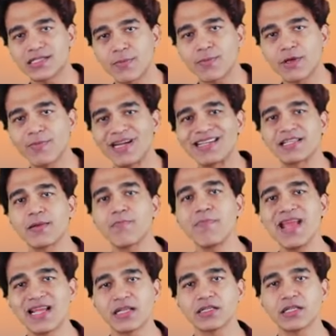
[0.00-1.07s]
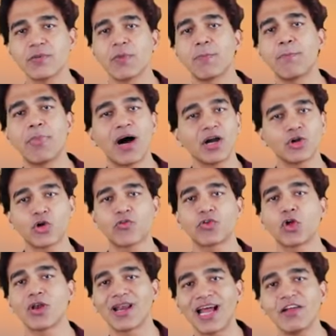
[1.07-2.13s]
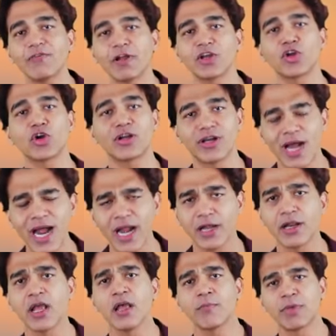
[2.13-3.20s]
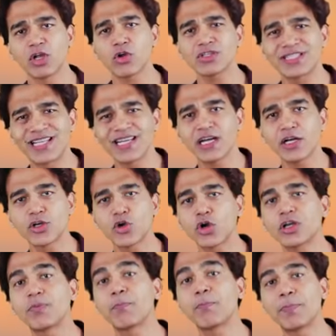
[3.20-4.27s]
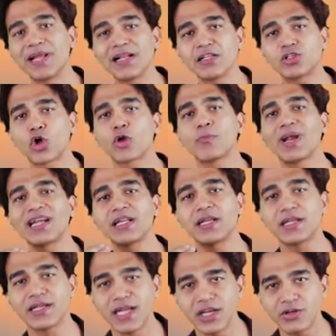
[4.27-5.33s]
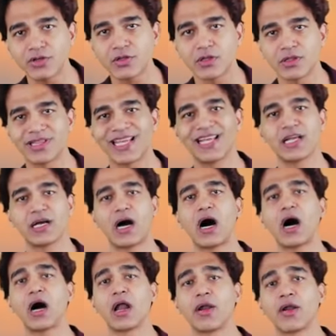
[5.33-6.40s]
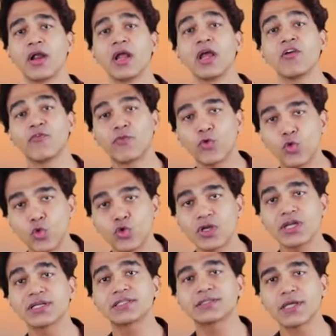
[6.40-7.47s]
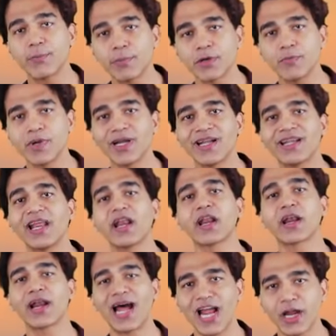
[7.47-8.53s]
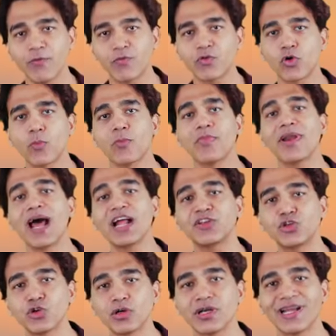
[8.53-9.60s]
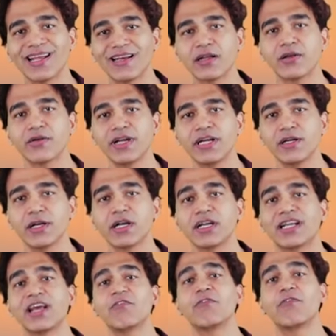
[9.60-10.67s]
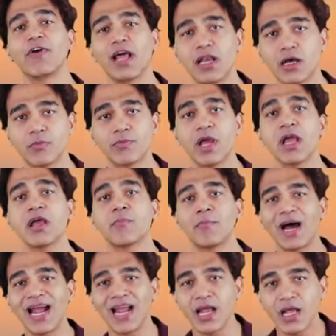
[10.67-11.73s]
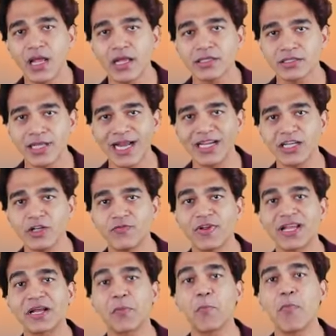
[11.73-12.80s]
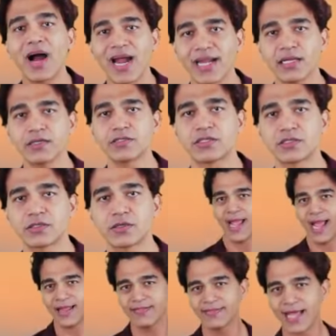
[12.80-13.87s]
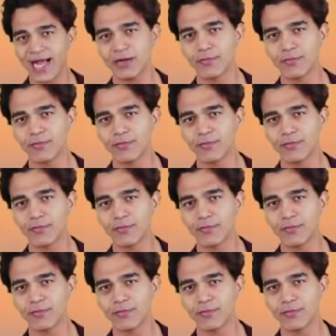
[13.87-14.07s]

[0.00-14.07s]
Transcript: supplements and making them a part of your life and your diet, because they are not pills or medications. They are food supplement derived from natural ingredient developed by scientific minds. And